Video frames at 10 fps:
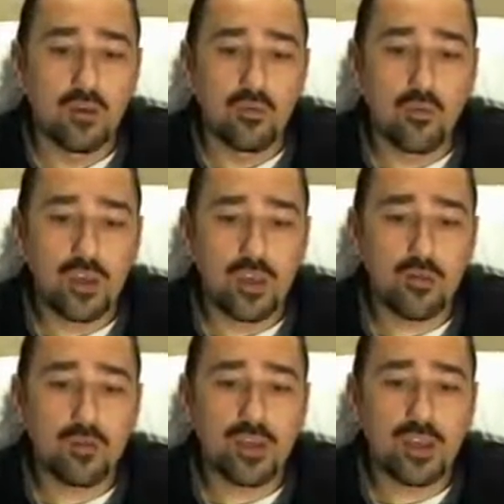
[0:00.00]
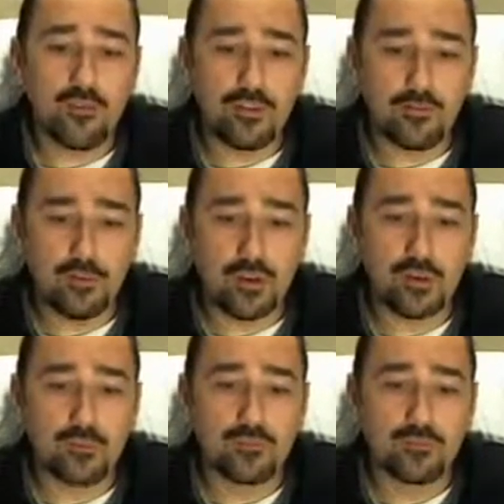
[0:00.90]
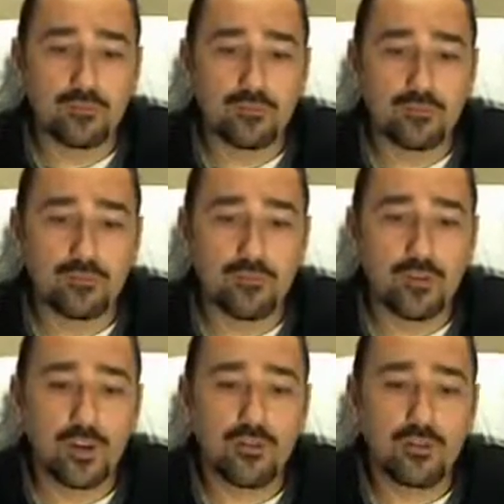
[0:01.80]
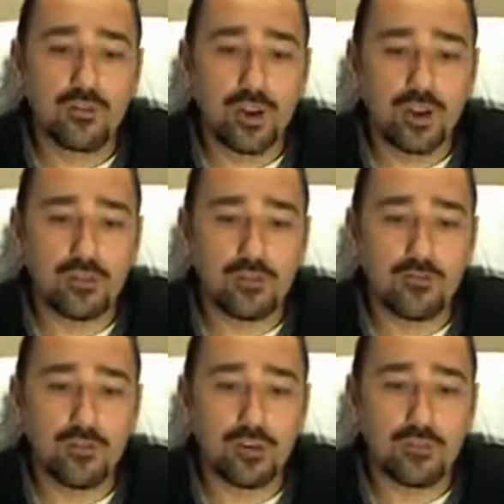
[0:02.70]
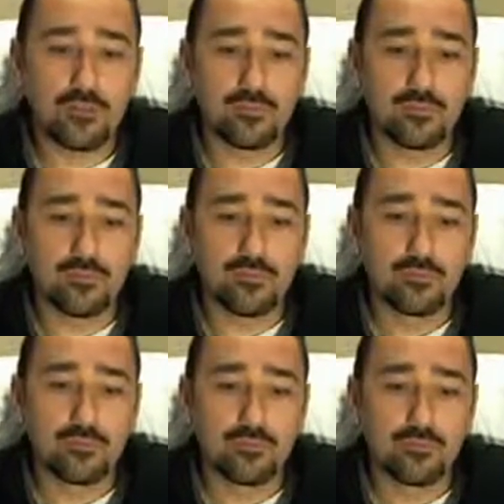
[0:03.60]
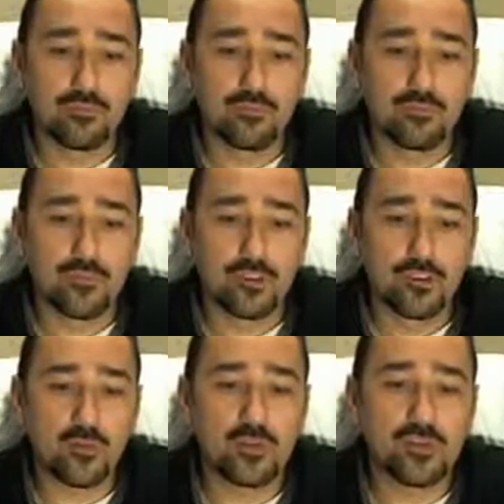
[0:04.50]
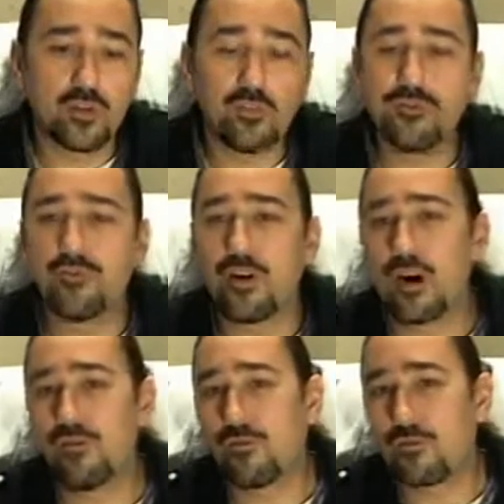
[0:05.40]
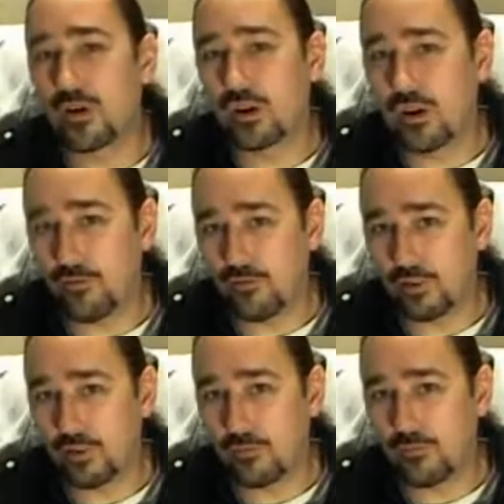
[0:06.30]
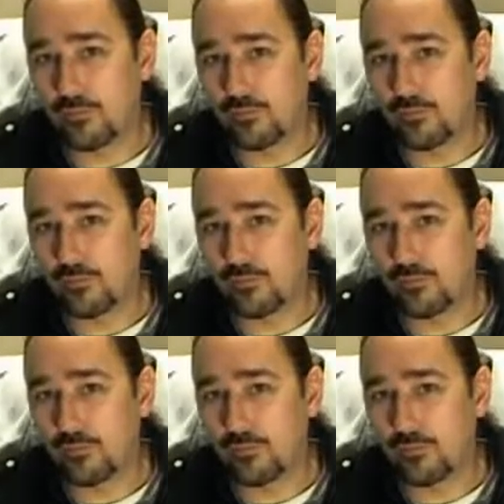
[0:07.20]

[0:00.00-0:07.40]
We were given freedom. We were granted freedom. Some would say we fought for and got freedom.